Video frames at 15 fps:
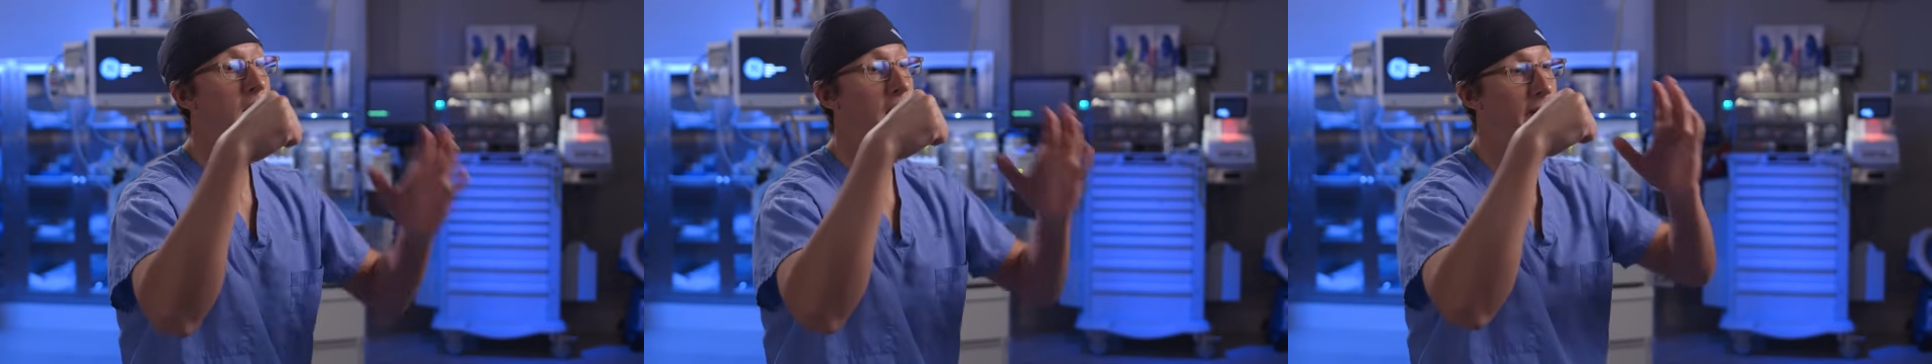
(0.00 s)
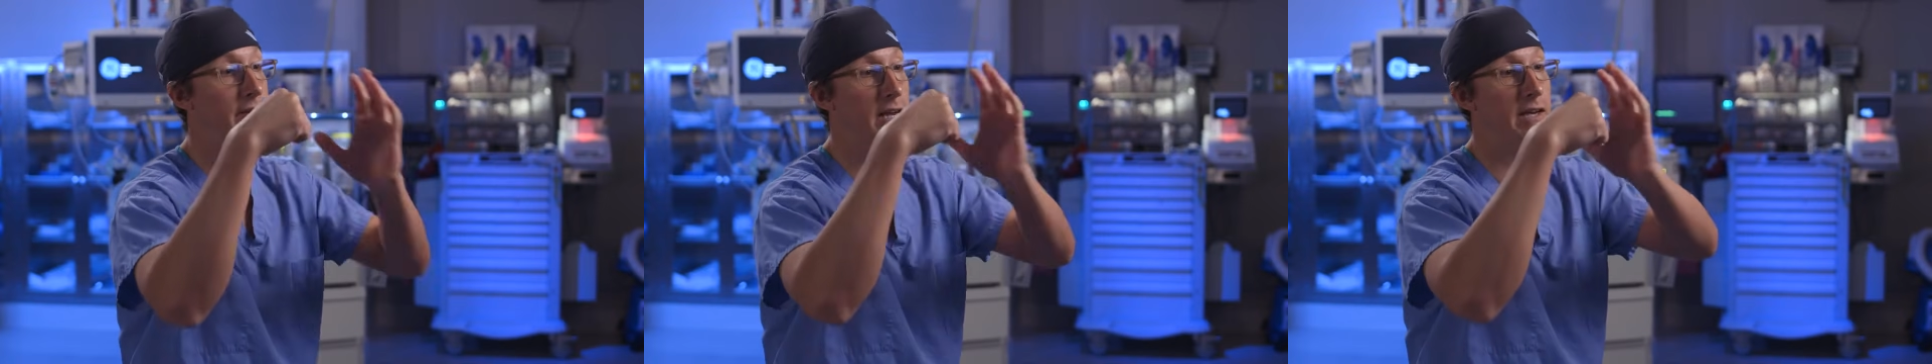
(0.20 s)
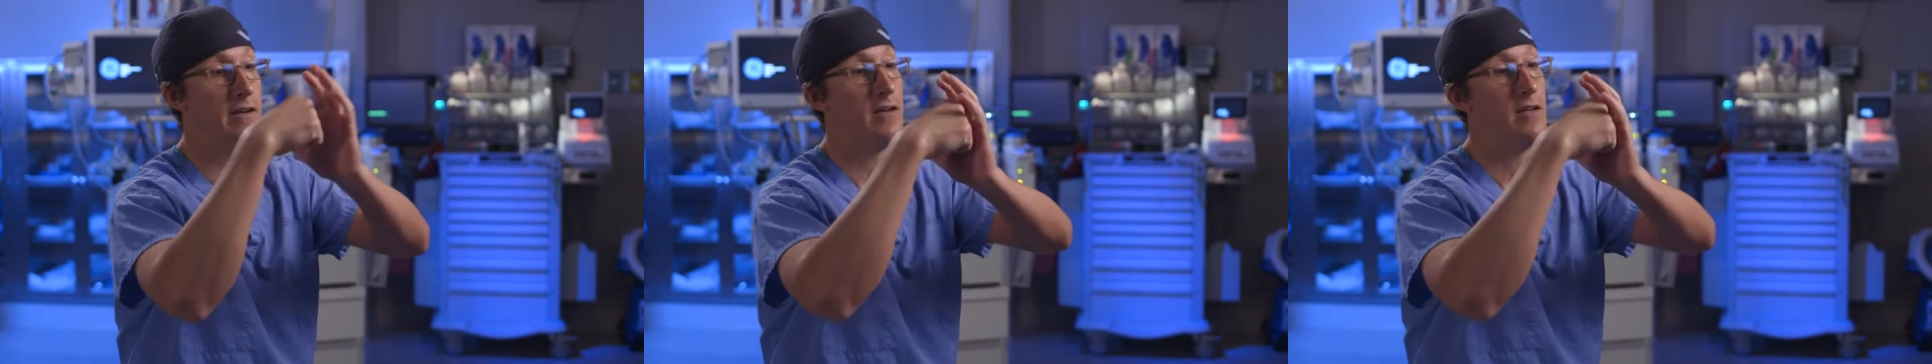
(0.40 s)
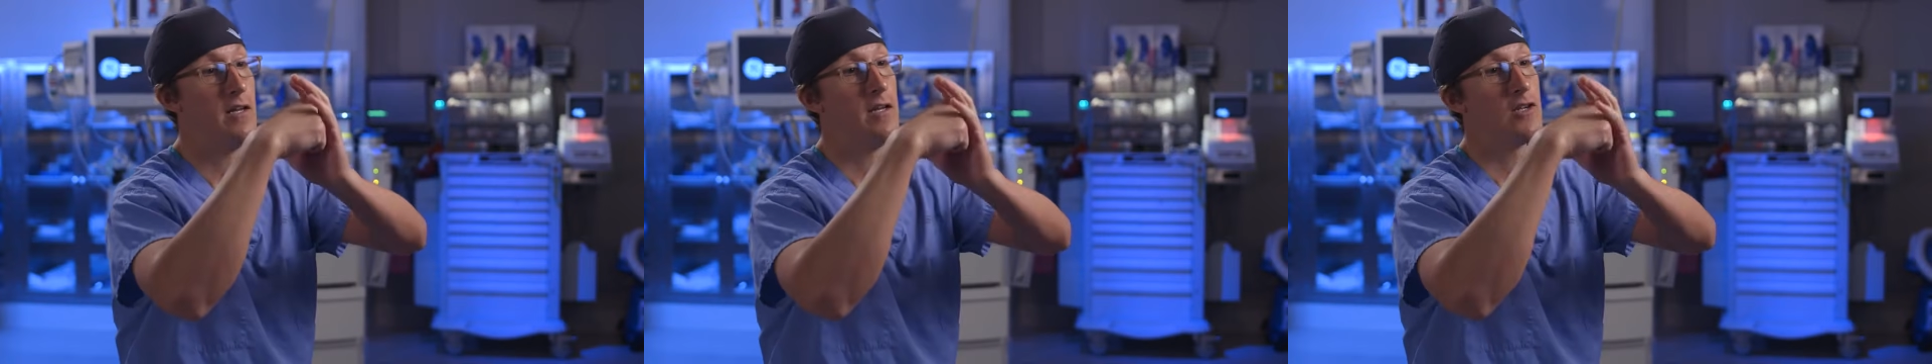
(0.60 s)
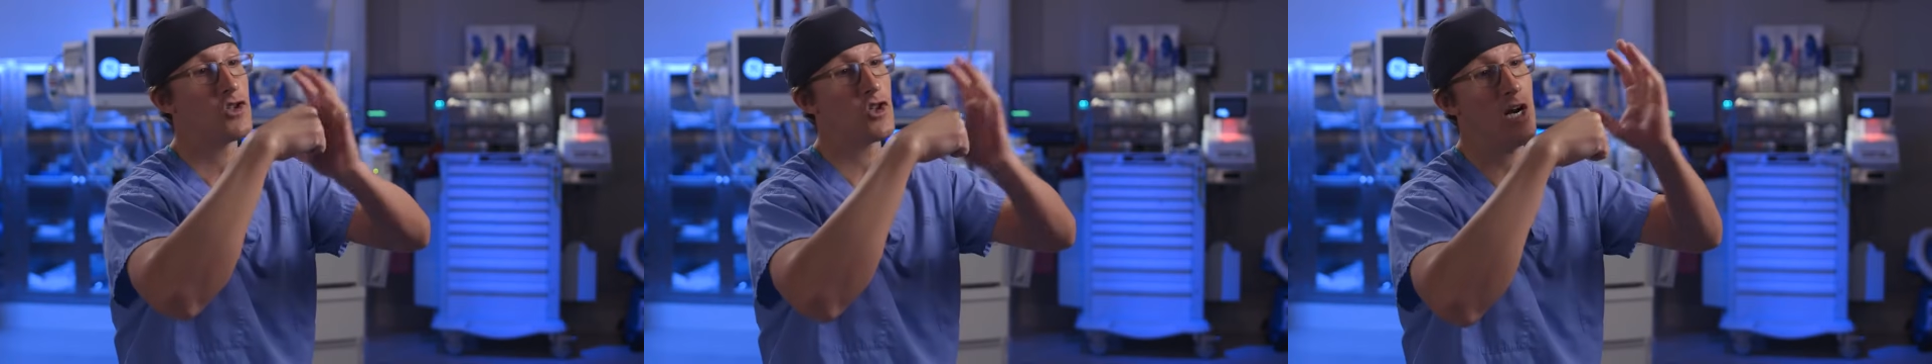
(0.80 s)
and then
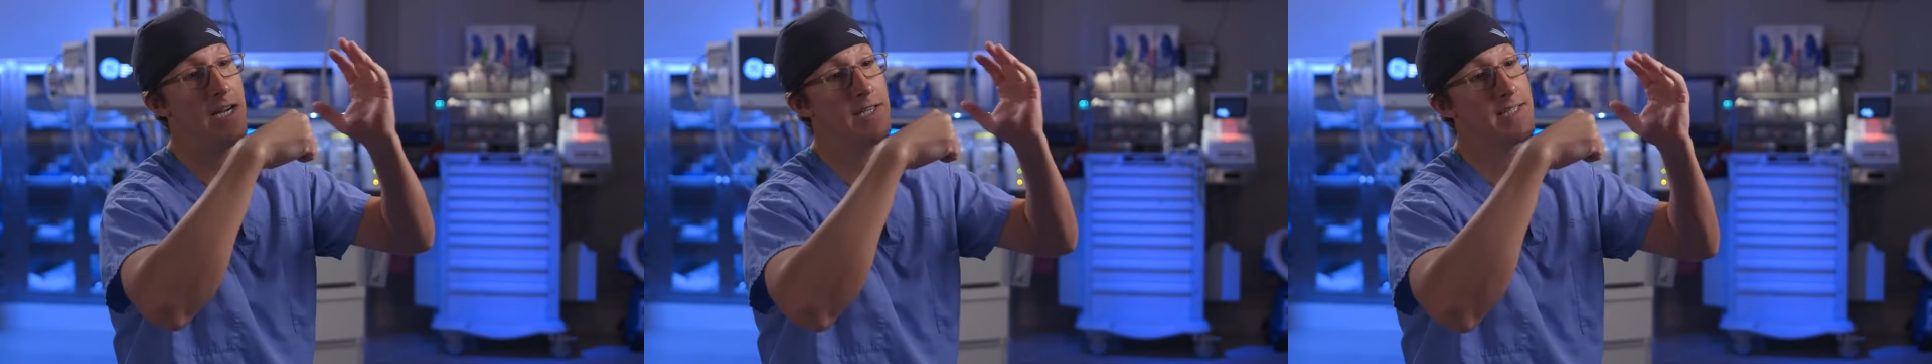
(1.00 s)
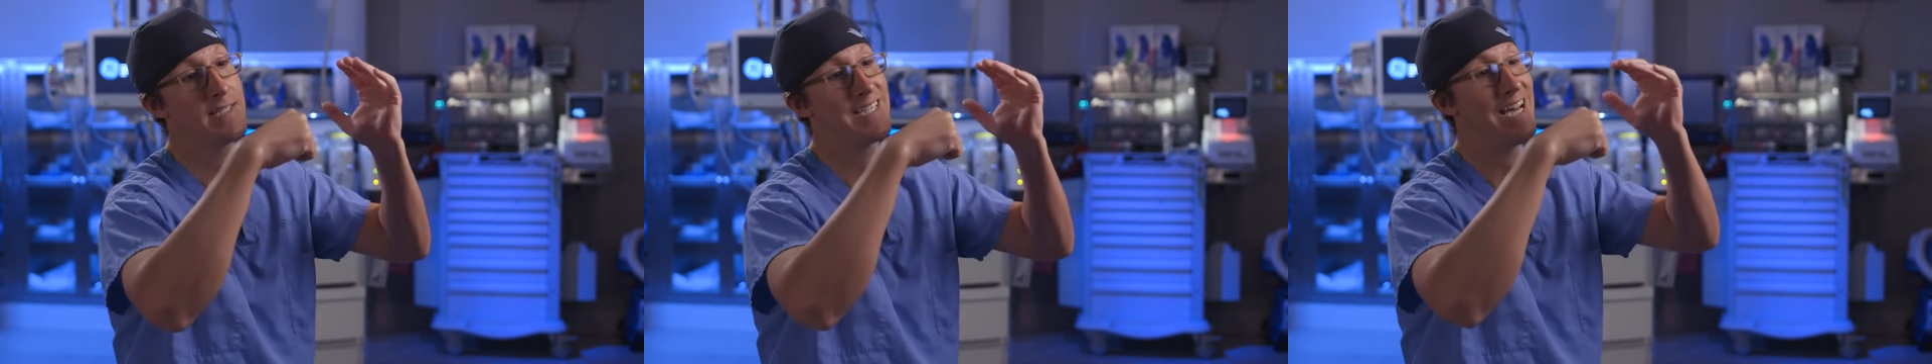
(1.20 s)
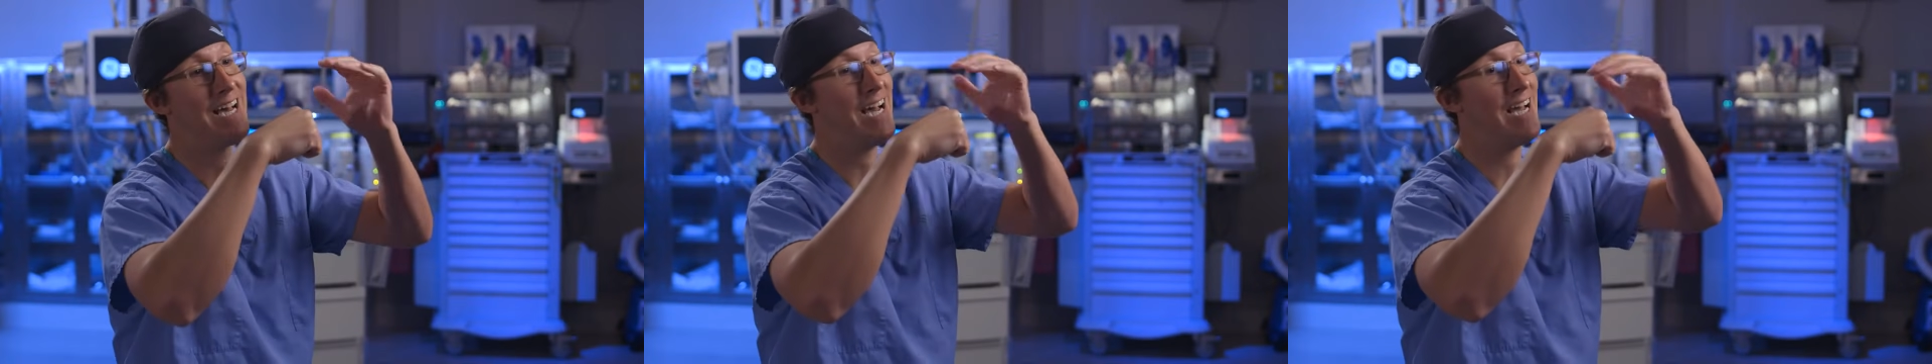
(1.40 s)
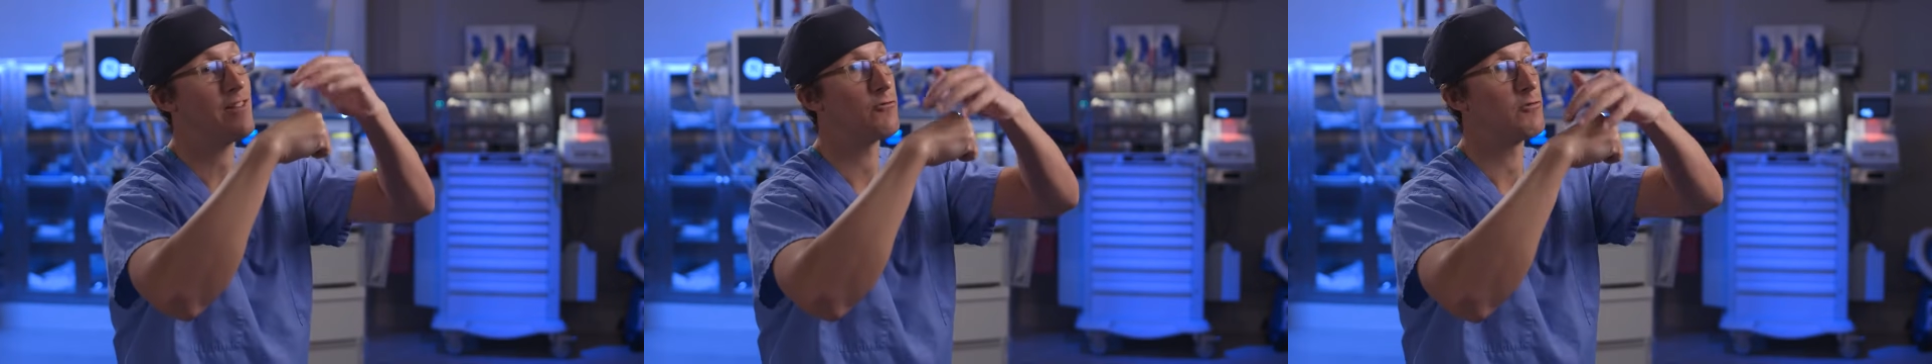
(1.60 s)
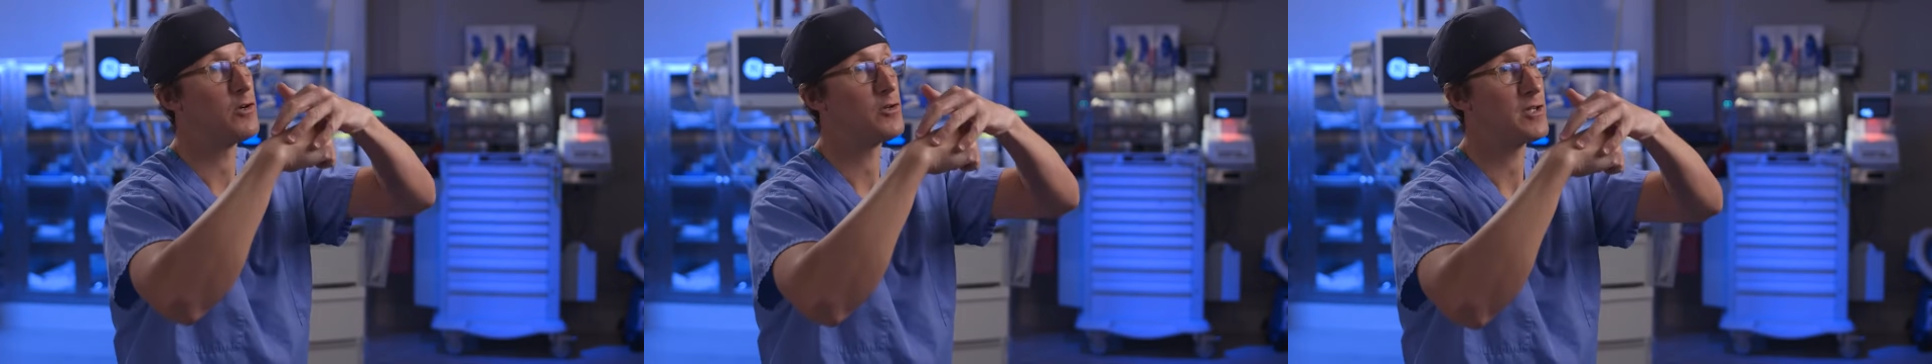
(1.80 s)
tried to tie
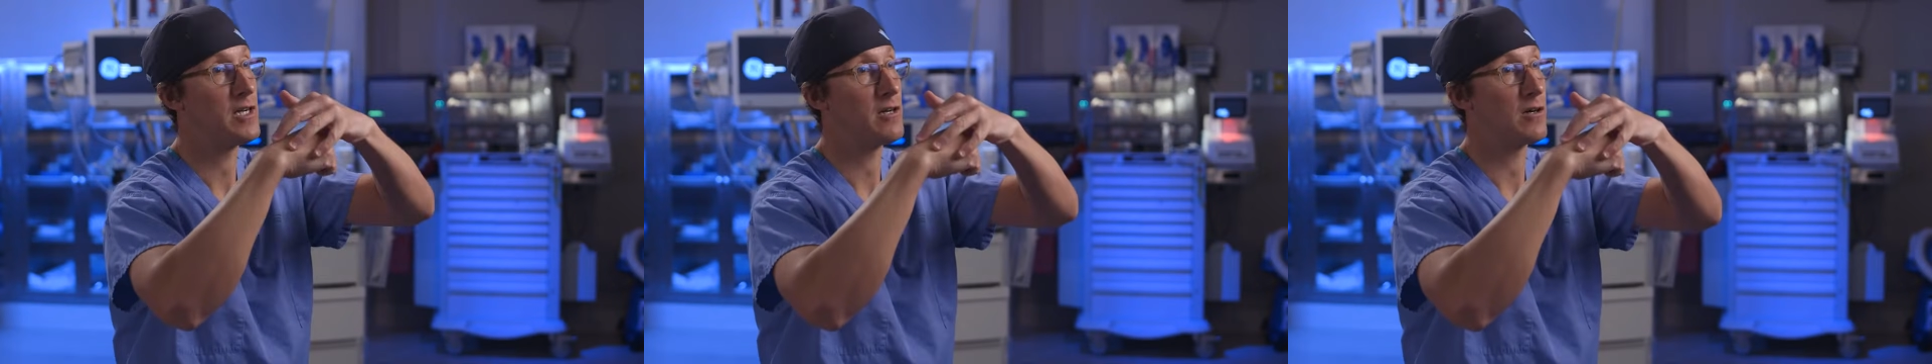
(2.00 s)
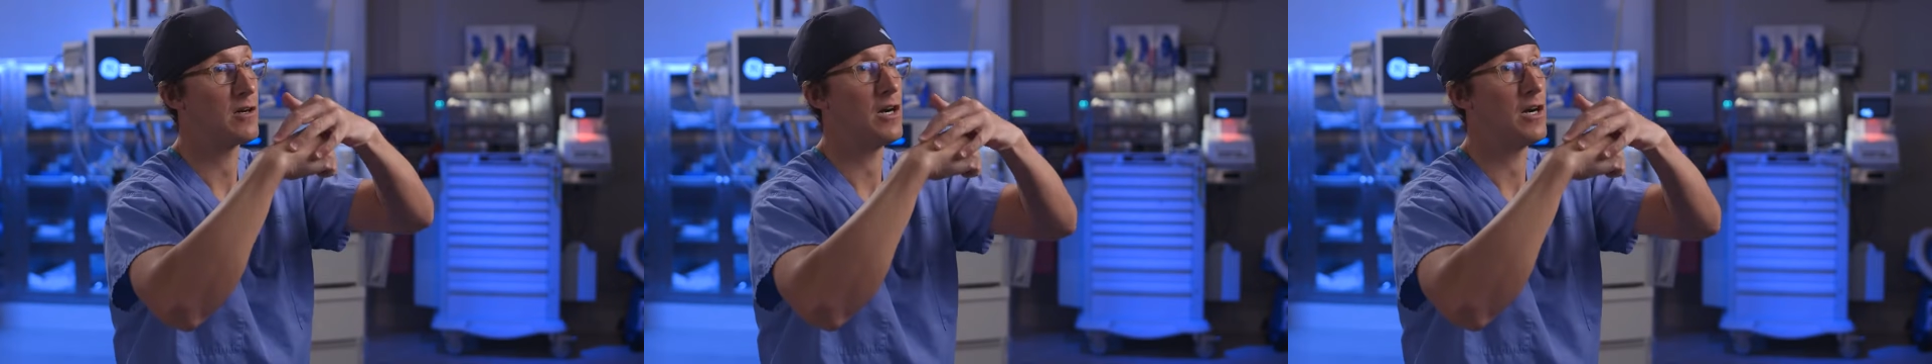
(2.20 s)
the rotator